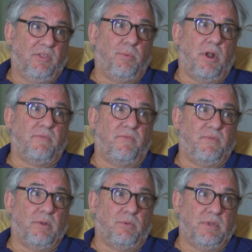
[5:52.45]
As part of a
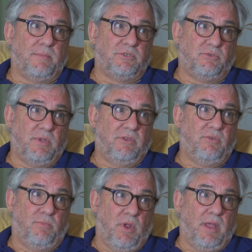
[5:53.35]
federal
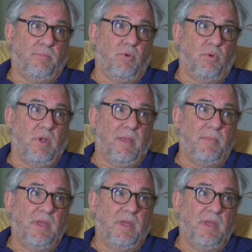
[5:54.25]
demonstration program.